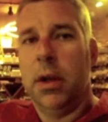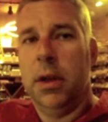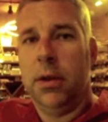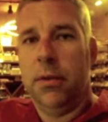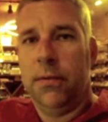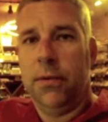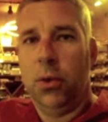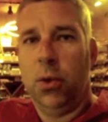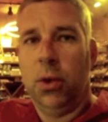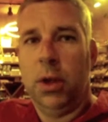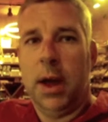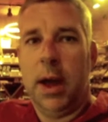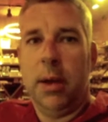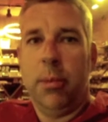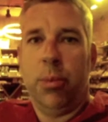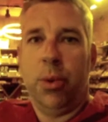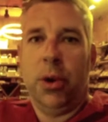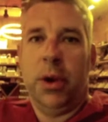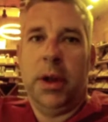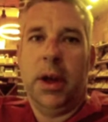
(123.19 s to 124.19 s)
in a full
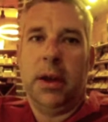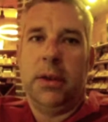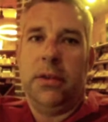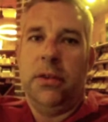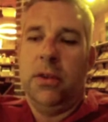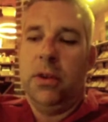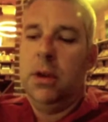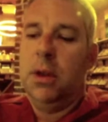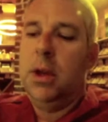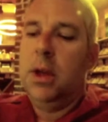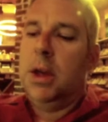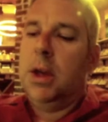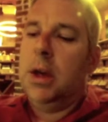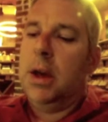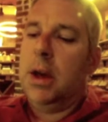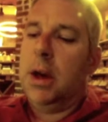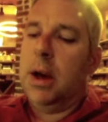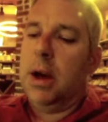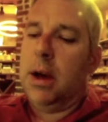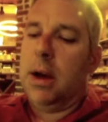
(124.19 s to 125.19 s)
line production.
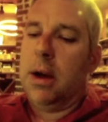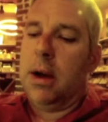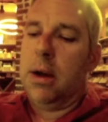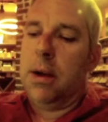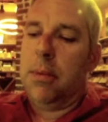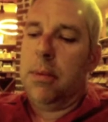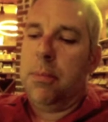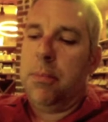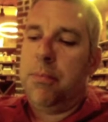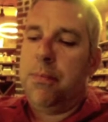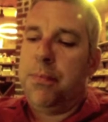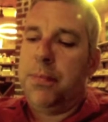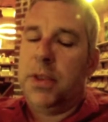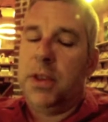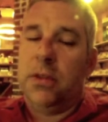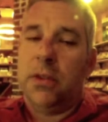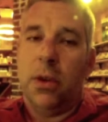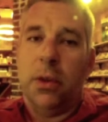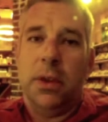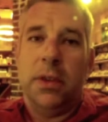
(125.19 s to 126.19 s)

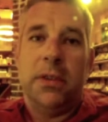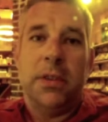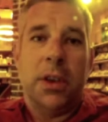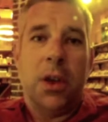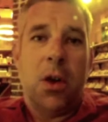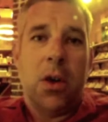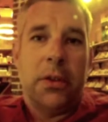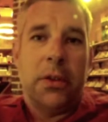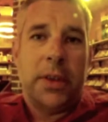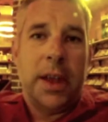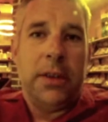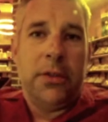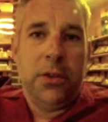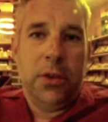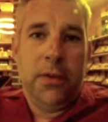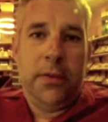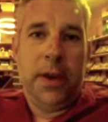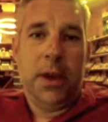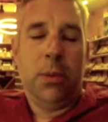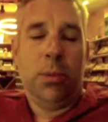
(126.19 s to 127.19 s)
So this cigar is
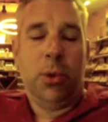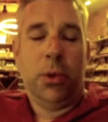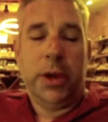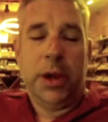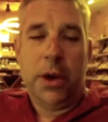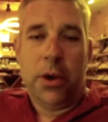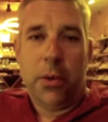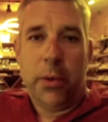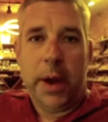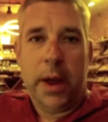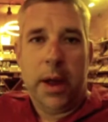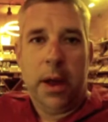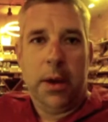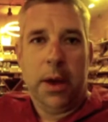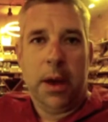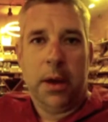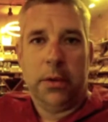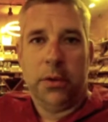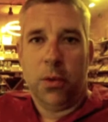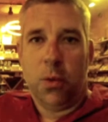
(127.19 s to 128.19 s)
actually available year-round
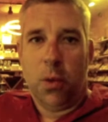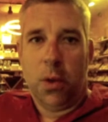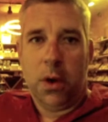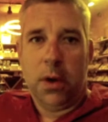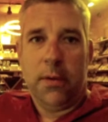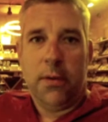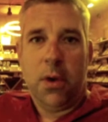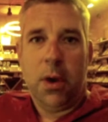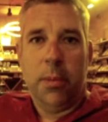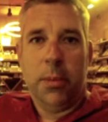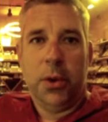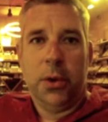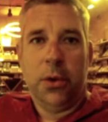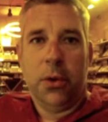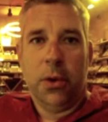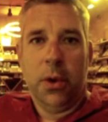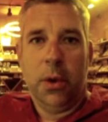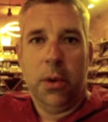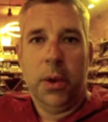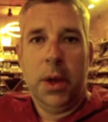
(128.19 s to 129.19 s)
now. It's a Work of Art
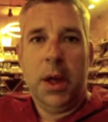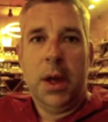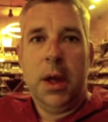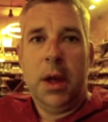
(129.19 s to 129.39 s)
Maduro.